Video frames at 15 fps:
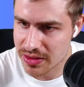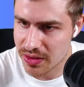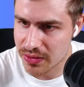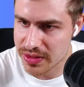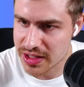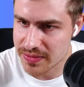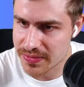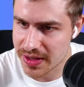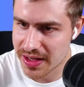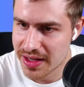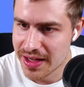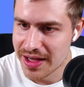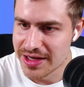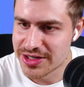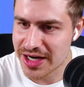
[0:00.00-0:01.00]
goalkeeper.
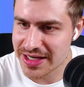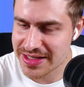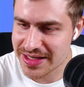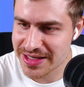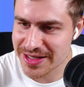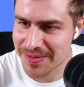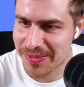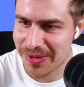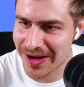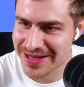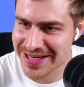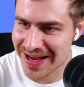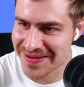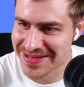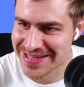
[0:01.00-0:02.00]
Justin is a
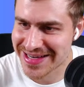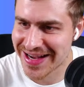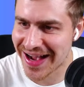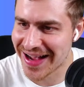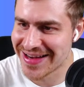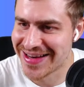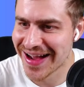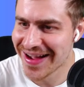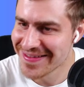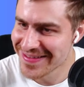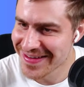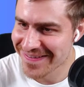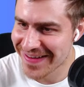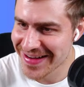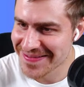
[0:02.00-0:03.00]
part-time skydiver
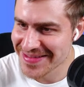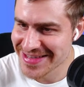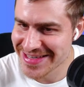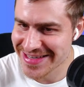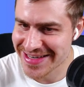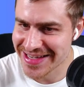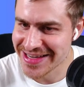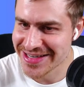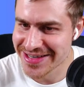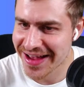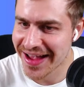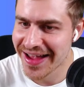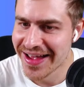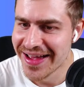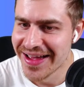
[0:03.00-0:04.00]
and Whiteman's a
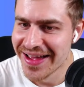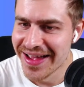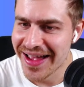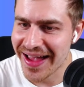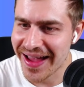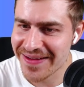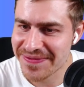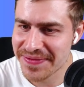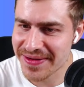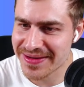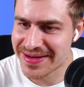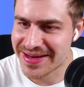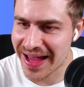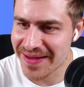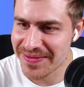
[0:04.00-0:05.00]
DJ. FPL
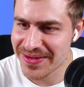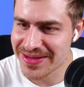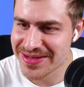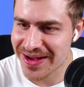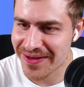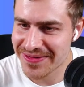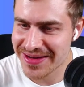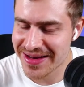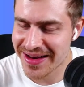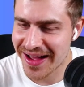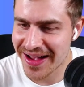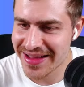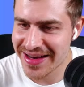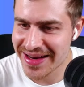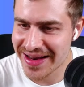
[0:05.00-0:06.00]
debuts after
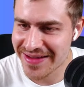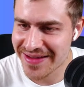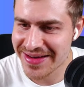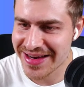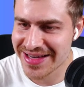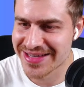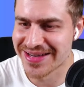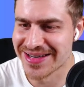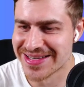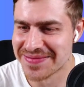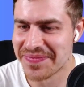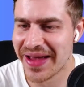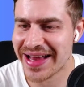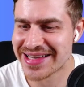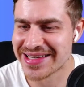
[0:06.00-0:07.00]
9-11 years
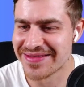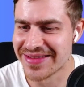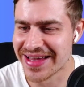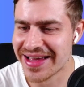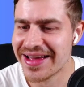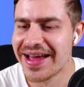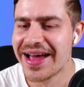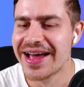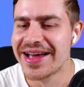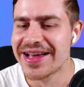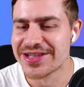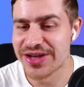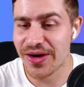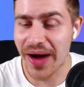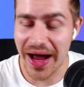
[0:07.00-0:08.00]
respectively.
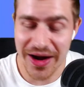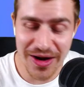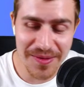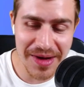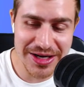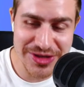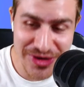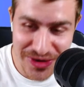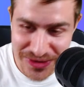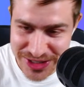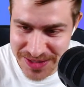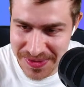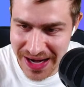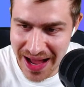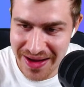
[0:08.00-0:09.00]
So I don't know about you,
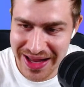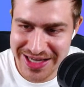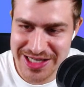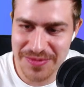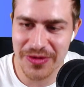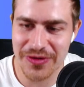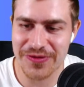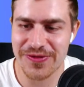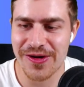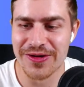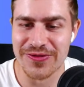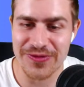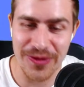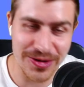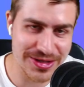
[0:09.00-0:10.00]
Derici, but I'd actually prefer
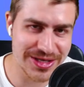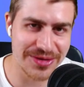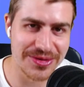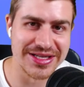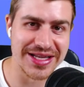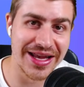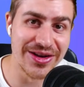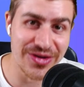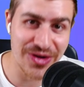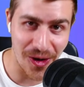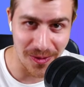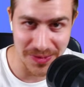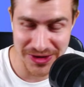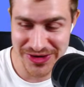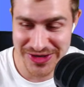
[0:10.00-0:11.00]
Forster's in
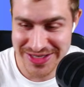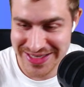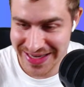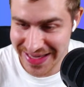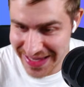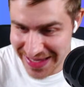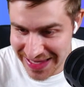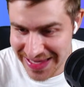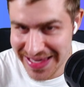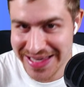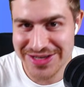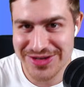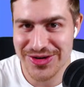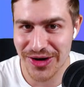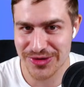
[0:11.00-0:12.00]
goal because he
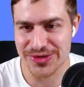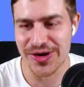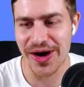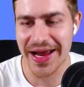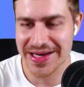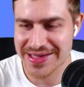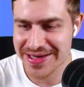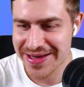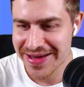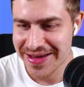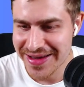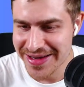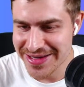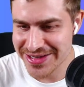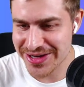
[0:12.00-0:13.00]
is not great.
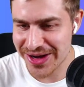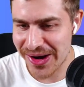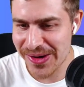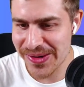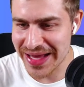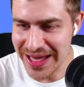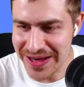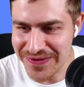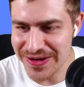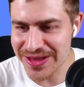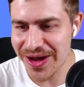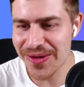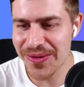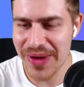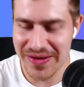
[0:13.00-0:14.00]
So even
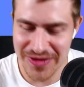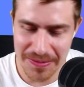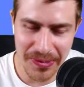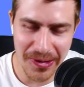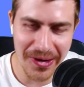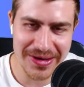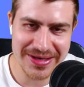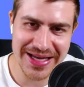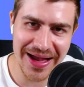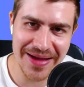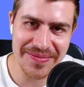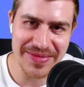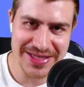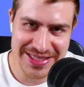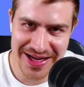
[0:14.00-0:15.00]
though we have a
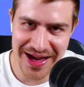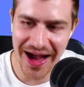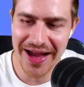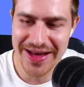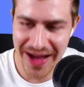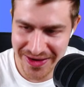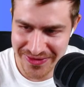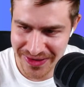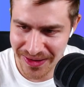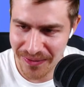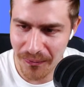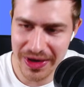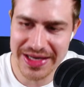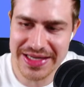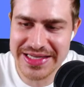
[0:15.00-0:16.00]
part-time skydiver,
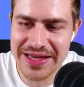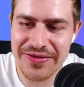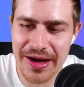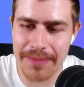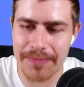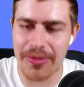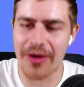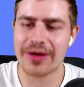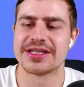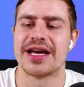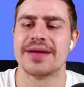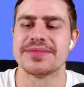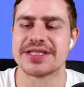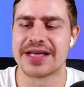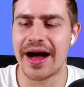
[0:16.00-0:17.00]
what is even a
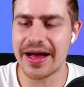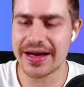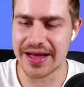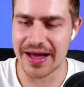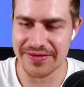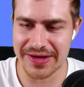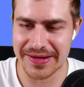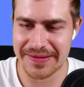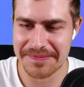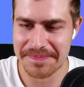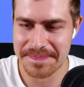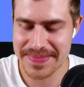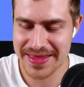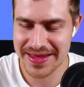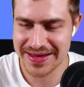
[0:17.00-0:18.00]
part-time skydiver?
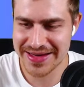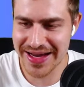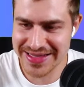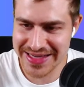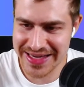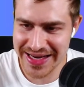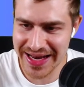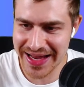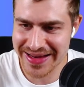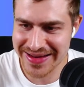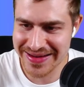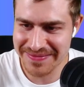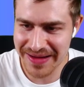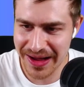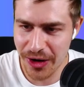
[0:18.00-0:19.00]
Does he like
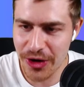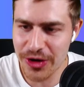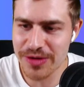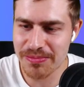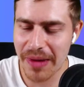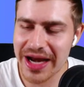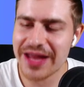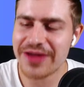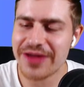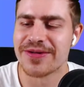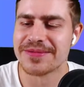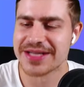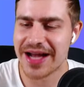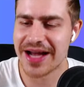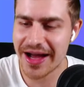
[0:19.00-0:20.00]
earn money from
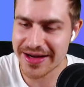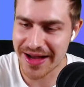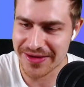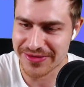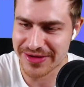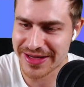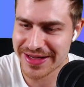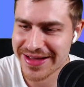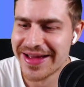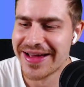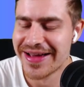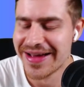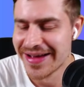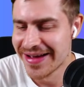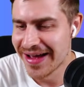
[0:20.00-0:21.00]
skydiving?
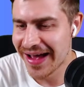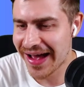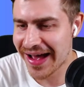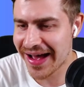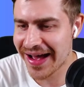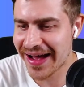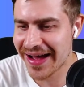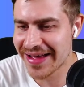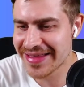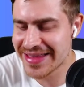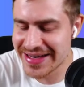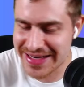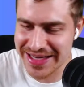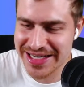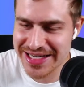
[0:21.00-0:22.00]
The
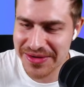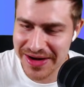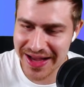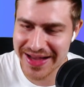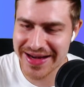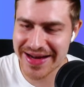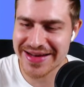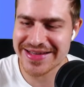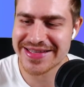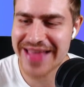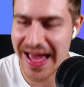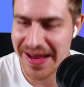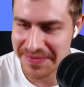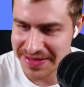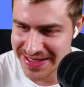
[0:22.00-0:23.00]
DJ one I can
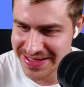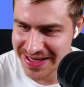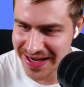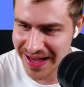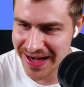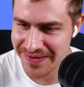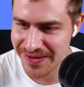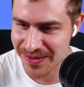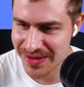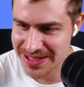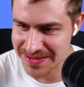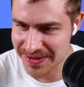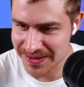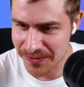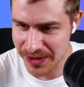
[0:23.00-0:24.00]
understand, but the skydiving one's a
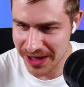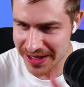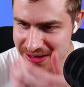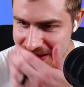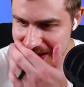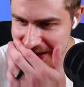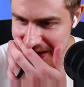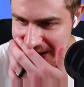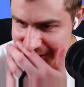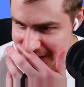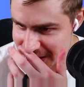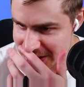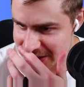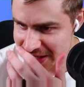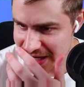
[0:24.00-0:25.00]
bit weird.
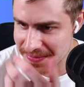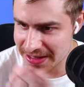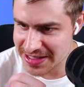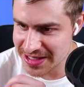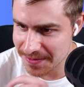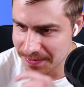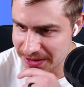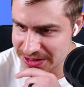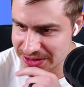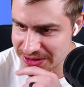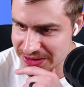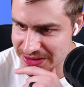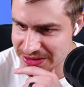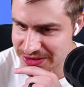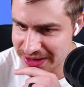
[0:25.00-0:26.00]
Just shy by 0.2 to
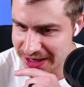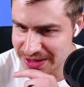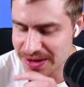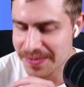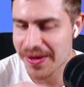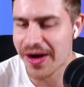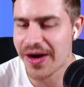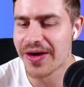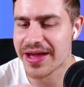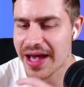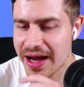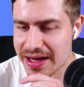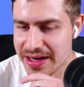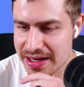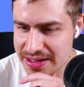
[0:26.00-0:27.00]
do a straight swap. Oh, okay,
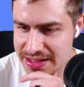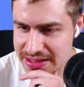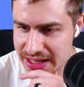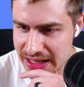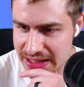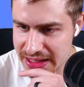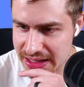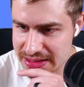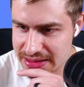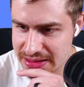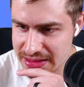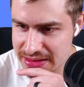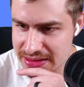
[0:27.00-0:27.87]
I can understand that.